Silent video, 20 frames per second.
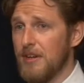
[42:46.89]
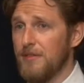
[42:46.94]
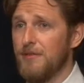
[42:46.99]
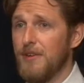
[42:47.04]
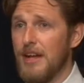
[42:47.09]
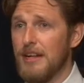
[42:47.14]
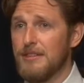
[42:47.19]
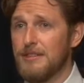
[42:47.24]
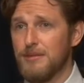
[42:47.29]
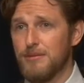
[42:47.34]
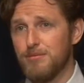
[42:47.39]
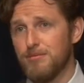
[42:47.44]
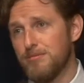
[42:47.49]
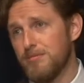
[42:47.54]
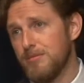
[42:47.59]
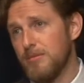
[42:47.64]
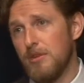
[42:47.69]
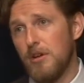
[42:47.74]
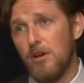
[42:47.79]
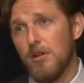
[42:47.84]
In fact,
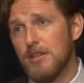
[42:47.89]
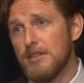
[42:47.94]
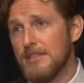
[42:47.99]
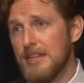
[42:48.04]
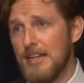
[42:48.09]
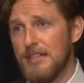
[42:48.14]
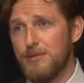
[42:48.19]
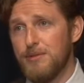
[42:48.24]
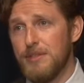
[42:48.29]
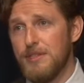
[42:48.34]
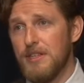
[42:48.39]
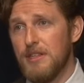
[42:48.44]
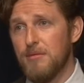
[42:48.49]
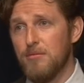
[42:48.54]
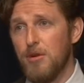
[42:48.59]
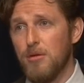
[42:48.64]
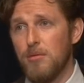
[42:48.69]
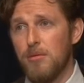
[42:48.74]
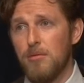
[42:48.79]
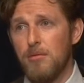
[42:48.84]
in all the stats we see, the
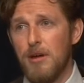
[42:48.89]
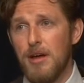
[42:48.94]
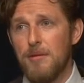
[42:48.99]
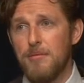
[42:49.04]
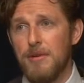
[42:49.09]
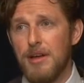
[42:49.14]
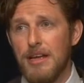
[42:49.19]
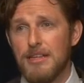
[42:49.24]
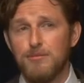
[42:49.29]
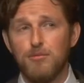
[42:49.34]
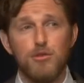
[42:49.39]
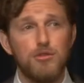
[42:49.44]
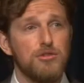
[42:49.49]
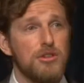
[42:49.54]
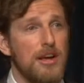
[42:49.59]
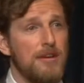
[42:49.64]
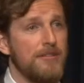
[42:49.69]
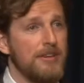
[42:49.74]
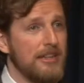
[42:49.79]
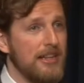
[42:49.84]
mobile web has more
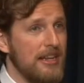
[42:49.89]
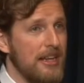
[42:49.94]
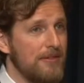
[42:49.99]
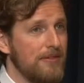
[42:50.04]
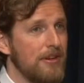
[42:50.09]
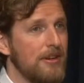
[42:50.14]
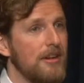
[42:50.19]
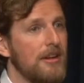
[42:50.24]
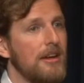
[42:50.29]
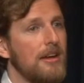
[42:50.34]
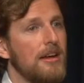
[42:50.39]
traffic than ever.